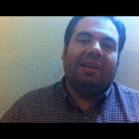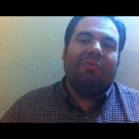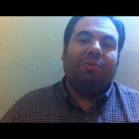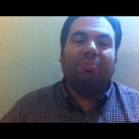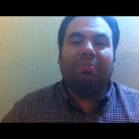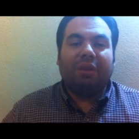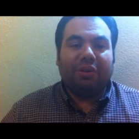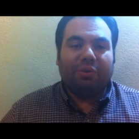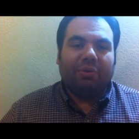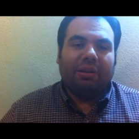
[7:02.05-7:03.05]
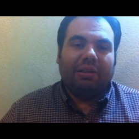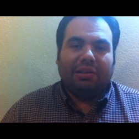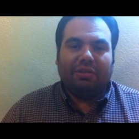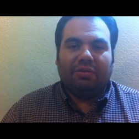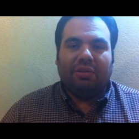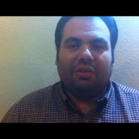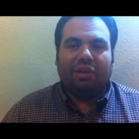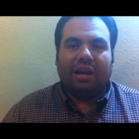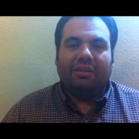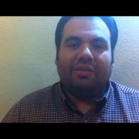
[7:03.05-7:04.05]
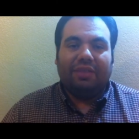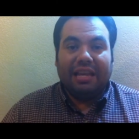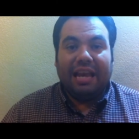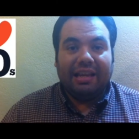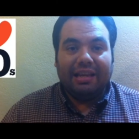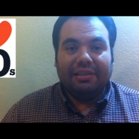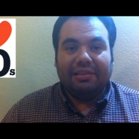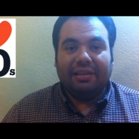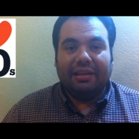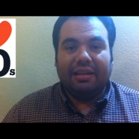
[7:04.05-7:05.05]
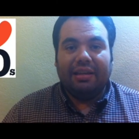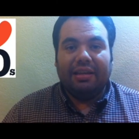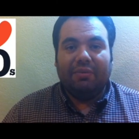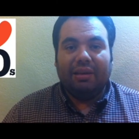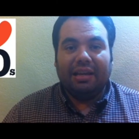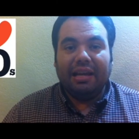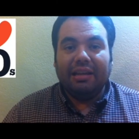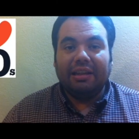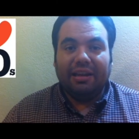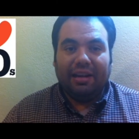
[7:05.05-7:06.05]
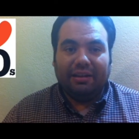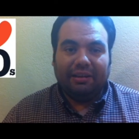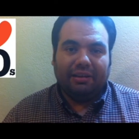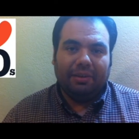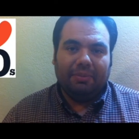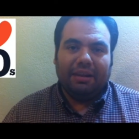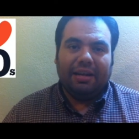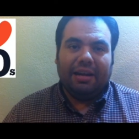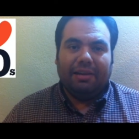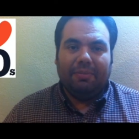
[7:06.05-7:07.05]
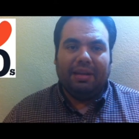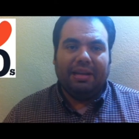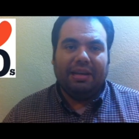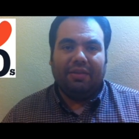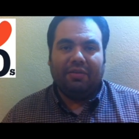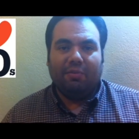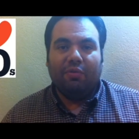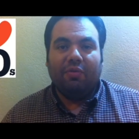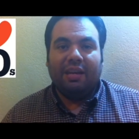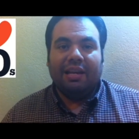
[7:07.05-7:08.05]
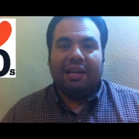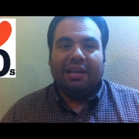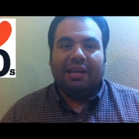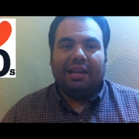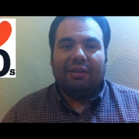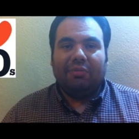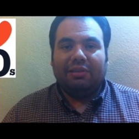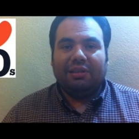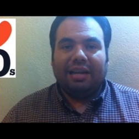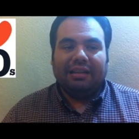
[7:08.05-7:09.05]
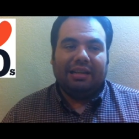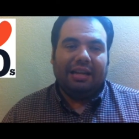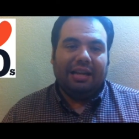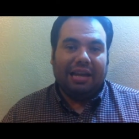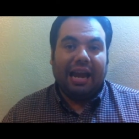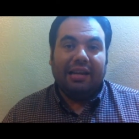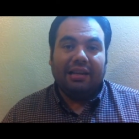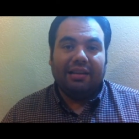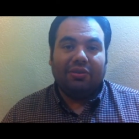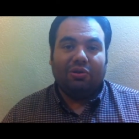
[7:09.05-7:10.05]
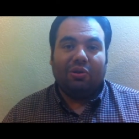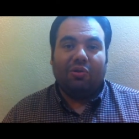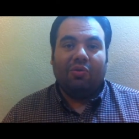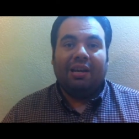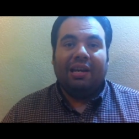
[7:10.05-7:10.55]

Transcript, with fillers: well, Peter Quill is a child of the 80s. He, when he got adopted at the beginning of the movie, it was 1988. So